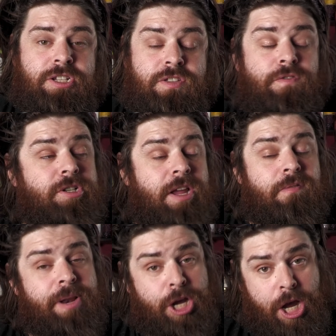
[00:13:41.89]
The first time I
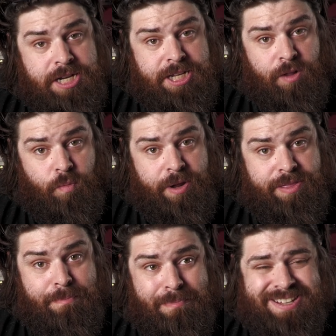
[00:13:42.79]
made a cocktail with
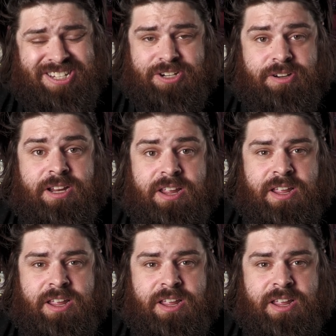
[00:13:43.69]
mustard.